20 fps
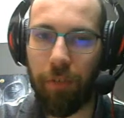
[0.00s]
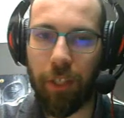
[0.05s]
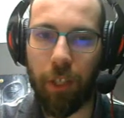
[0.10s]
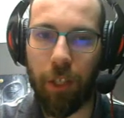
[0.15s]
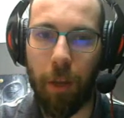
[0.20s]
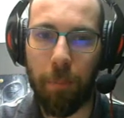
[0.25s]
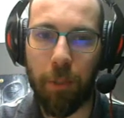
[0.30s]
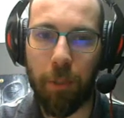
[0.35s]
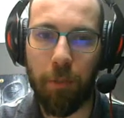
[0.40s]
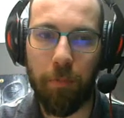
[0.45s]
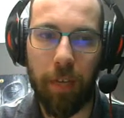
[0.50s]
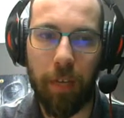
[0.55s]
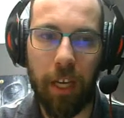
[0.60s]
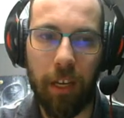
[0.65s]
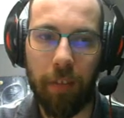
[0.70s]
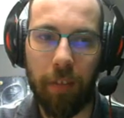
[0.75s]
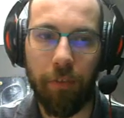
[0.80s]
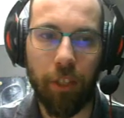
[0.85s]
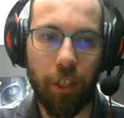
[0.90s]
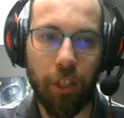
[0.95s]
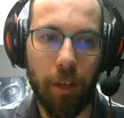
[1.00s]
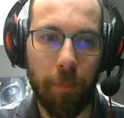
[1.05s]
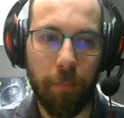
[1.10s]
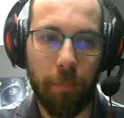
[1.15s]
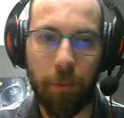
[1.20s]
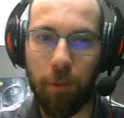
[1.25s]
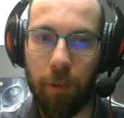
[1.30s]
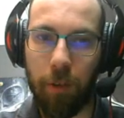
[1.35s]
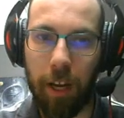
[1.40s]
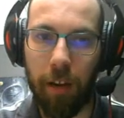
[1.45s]
if it's up to me and if
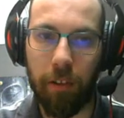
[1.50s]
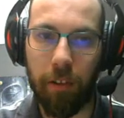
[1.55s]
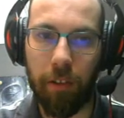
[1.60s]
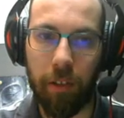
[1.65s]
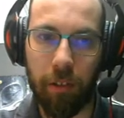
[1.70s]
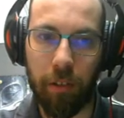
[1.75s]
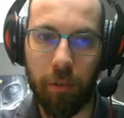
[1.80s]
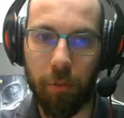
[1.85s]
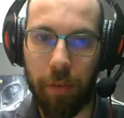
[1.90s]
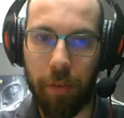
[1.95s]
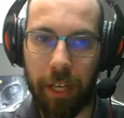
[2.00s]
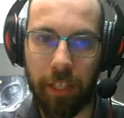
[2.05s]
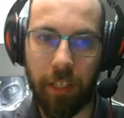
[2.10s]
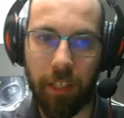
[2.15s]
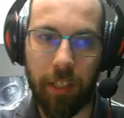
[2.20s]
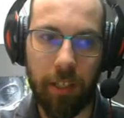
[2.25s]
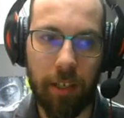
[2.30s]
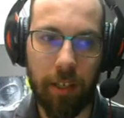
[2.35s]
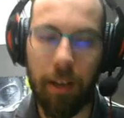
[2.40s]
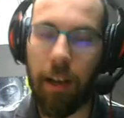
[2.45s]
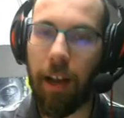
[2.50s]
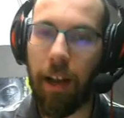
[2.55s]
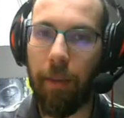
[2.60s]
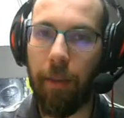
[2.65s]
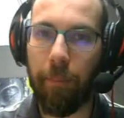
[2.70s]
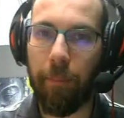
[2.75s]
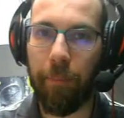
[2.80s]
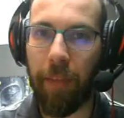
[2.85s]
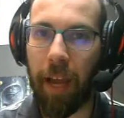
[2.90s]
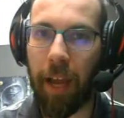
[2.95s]
it's up to Aaron and the rest,
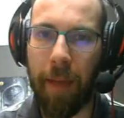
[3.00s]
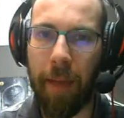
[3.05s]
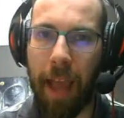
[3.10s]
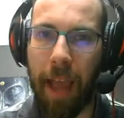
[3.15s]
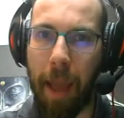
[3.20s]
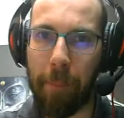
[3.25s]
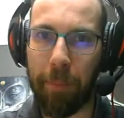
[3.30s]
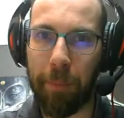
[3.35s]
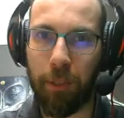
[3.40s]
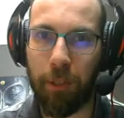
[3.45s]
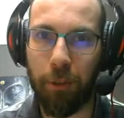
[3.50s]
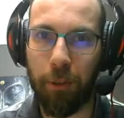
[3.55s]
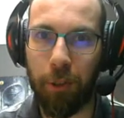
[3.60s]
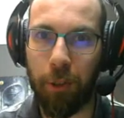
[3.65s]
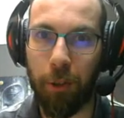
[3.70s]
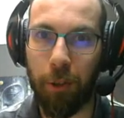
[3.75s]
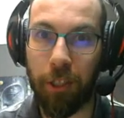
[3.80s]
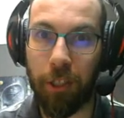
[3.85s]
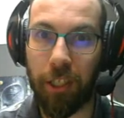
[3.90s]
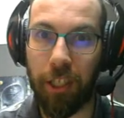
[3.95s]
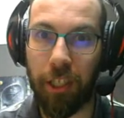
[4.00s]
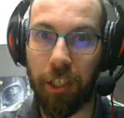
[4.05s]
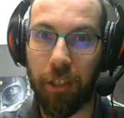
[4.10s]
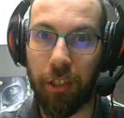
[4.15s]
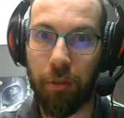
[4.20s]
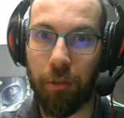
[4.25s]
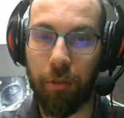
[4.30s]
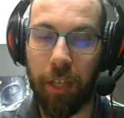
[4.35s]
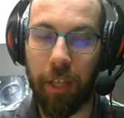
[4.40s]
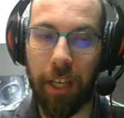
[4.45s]
I'm happy to join
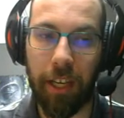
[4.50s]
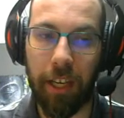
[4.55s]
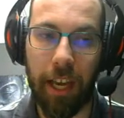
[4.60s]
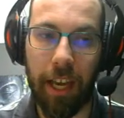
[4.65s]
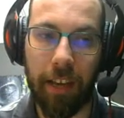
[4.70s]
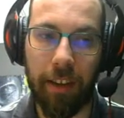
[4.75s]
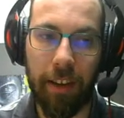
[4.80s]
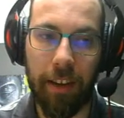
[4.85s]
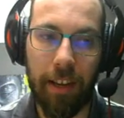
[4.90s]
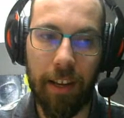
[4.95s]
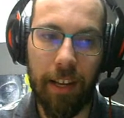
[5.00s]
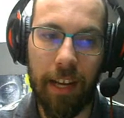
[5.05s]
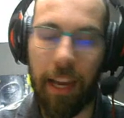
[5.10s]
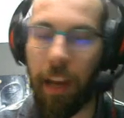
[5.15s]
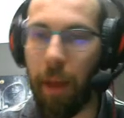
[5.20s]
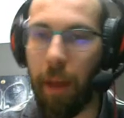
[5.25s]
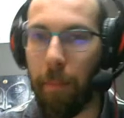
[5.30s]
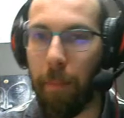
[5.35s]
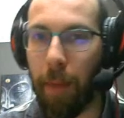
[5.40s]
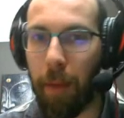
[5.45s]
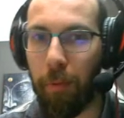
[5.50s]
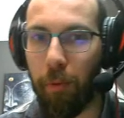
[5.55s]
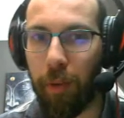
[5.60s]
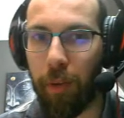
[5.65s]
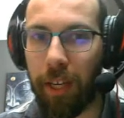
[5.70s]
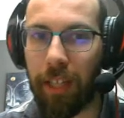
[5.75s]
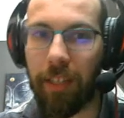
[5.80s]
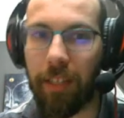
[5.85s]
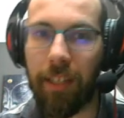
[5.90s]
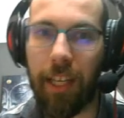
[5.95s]
Season 3 again, and then
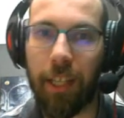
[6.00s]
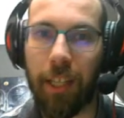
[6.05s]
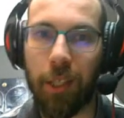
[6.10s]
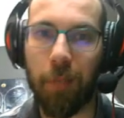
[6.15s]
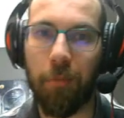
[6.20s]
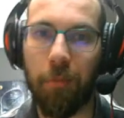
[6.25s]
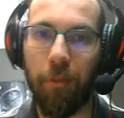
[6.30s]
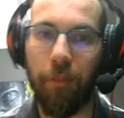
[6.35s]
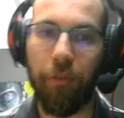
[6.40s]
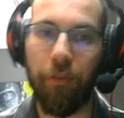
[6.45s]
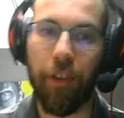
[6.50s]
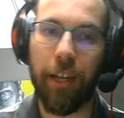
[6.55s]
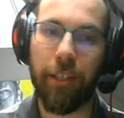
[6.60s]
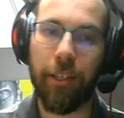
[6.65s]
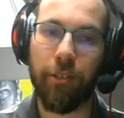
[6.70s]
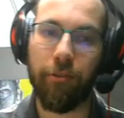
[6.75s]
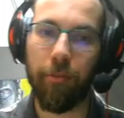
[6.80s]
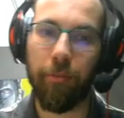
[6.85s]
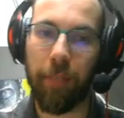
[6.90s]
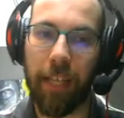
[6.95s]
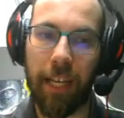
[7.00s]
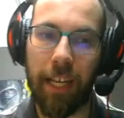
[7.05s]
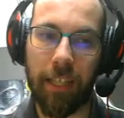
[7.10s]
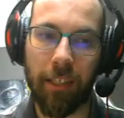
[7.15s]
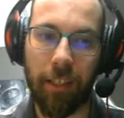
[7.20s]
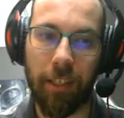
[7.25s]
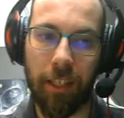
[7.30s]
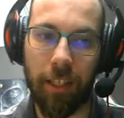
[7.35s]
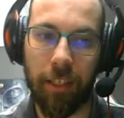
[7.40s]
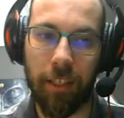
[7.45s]
maybe we can take some revenge
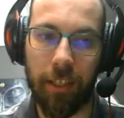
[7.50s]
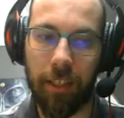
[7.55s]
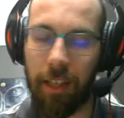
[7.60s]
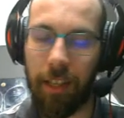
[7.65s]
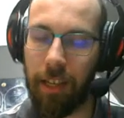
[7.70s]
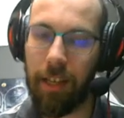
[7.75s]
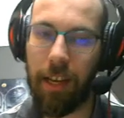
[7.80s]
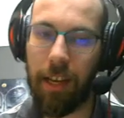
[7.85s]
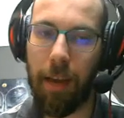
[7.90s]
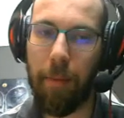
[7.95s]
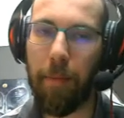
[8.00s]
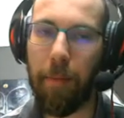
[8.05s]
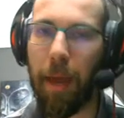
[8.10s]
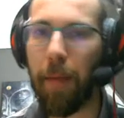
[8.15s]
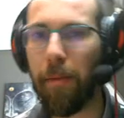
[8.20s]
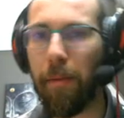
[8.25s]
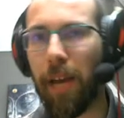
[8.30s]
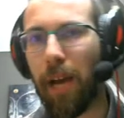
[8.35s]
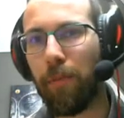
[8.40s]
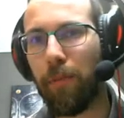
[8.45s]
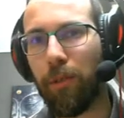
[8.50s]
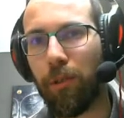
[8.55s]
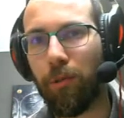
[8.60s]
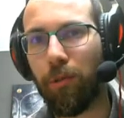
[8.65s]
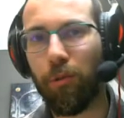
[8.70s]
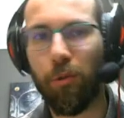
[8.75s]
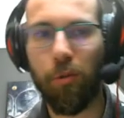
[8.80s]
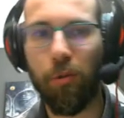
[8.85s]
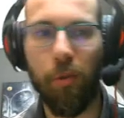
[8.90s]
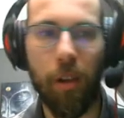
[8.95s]
from last season. And maybe
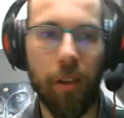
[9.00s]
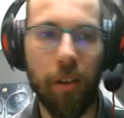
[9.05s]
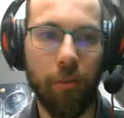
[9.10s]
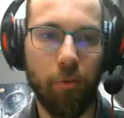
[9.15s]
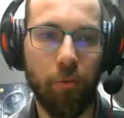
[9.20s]
I will